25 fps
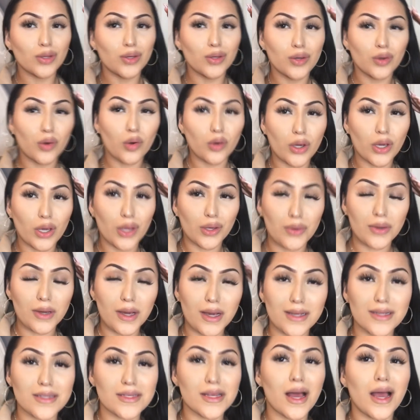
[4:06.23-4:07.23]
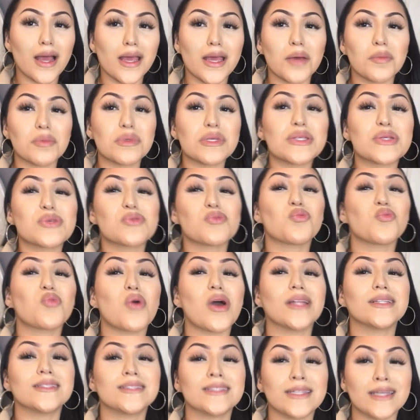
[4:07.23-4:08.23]
Okay, you guys, I am
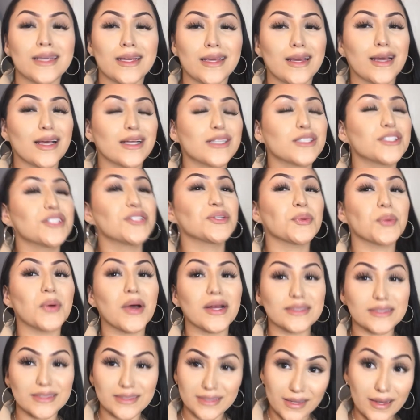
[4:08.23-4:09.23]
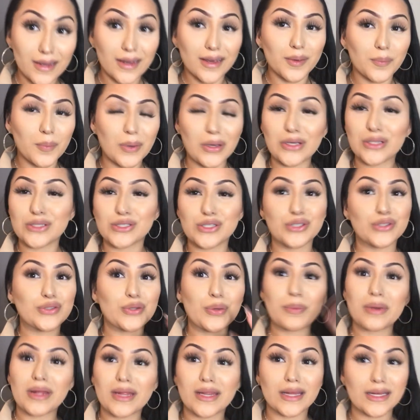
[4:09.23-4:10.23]
sweating, sweating because there's so
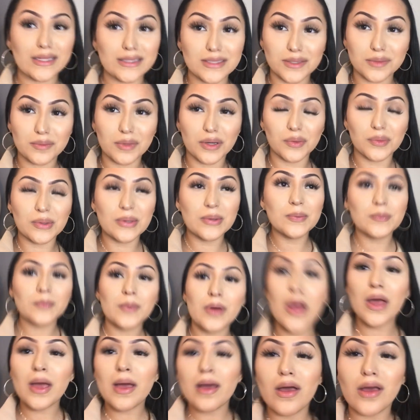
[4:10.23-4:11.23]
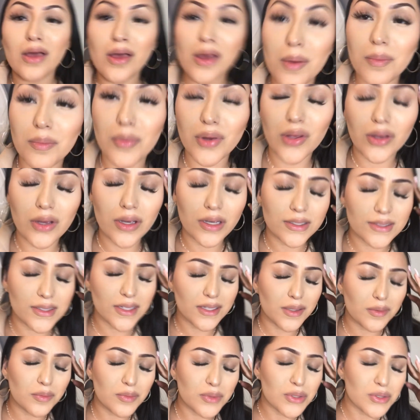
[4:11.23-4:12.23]
many lights in my room. But you guys, I
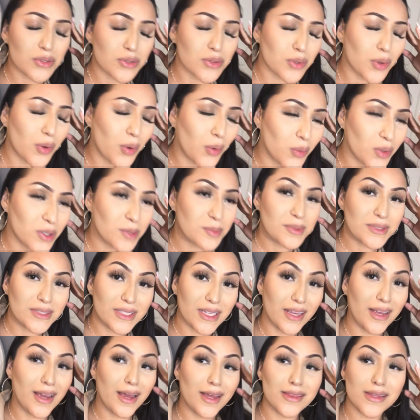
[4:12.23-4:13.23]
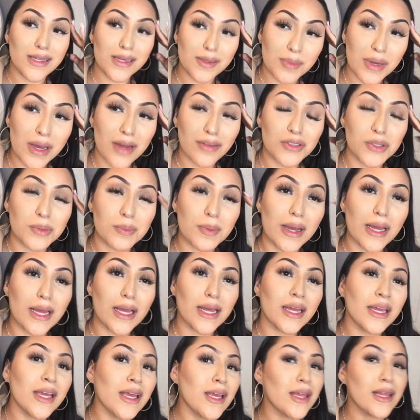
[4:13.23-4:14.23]
am so upset. I think I'm gonna have to buy
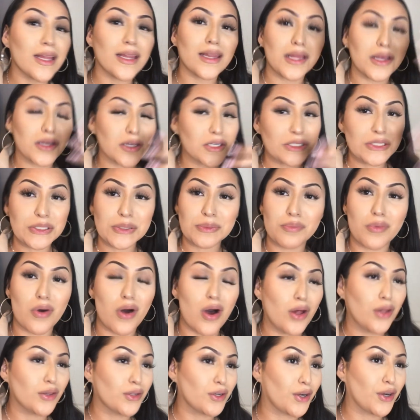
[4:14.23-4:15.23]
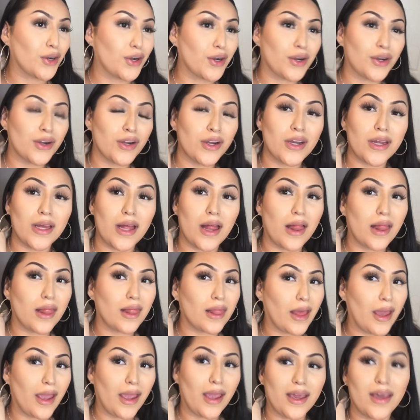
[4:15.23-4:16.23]
like a smaller
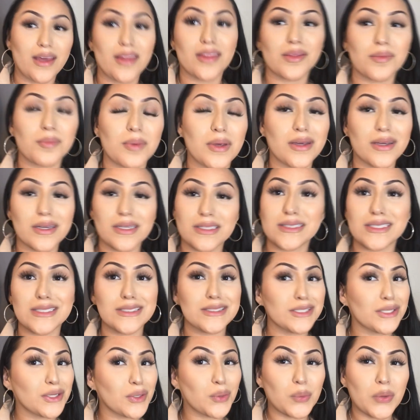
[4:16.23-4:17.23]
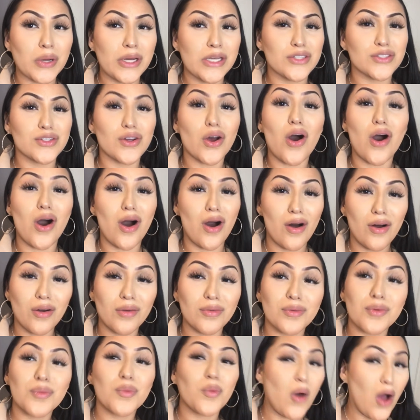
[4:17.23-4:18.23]
length because it didn't reach all. Oh,
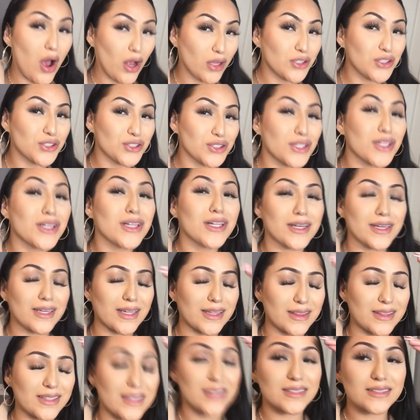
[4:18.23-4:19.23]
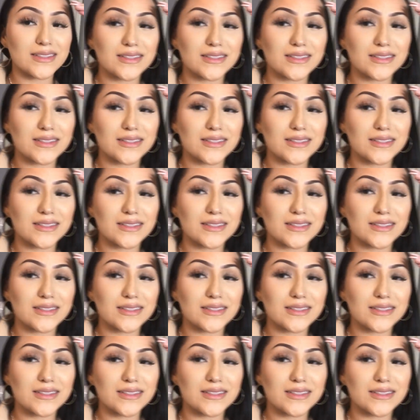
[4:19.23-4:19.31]
watch, look at this.